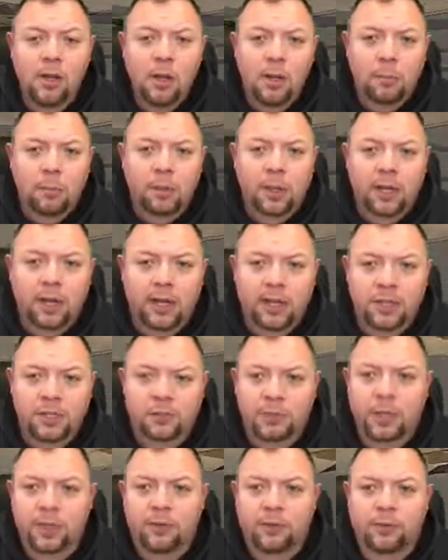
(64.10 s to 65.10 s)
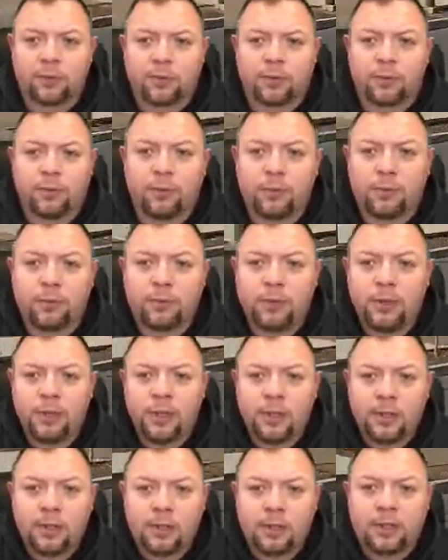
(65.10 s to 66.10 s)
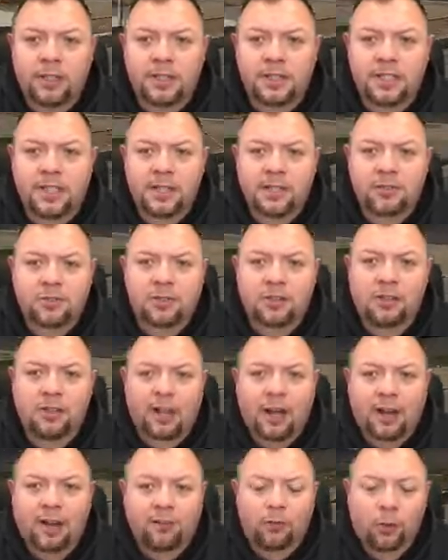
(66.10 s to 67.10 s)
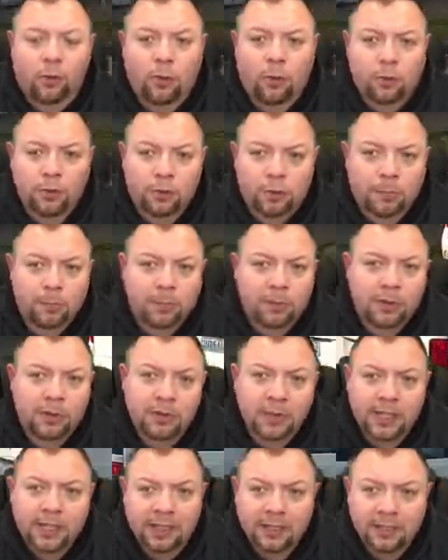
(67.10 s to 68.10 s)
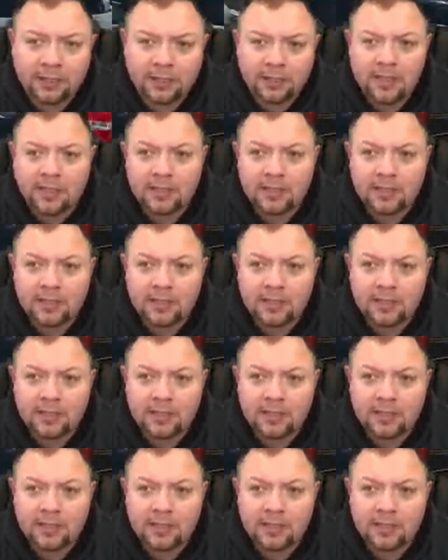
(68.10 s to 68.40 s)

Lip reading: But as we go through, you can see there's a lot of older buildings,